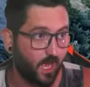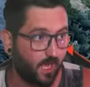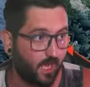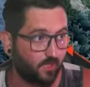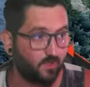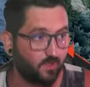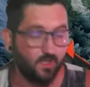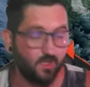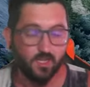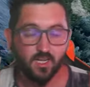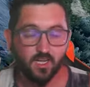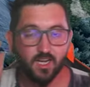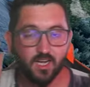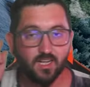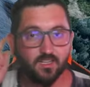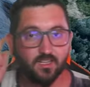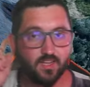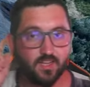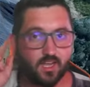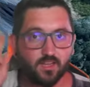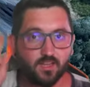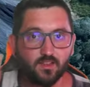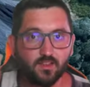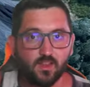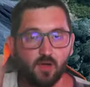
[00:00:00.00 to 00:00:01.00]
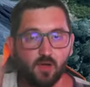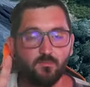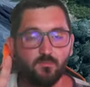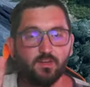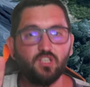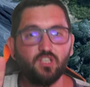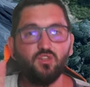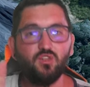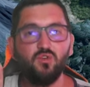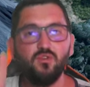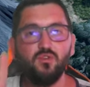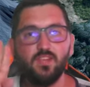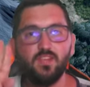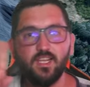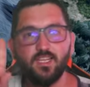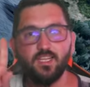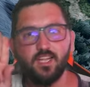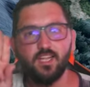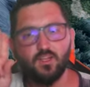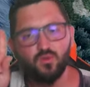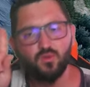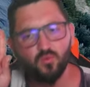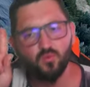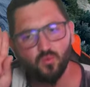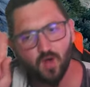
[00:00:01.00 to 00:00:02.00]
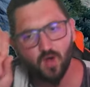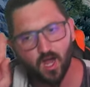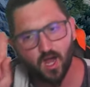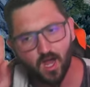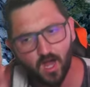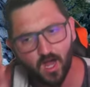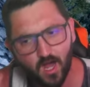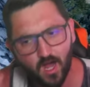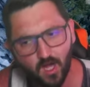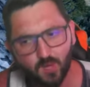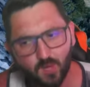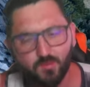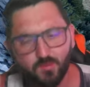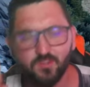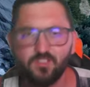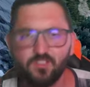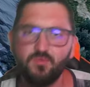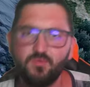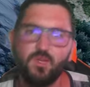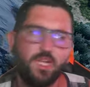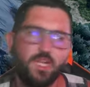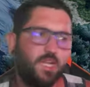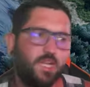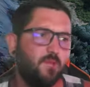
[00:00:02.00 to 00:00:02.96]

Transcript: And again, number two thing that you 100% want to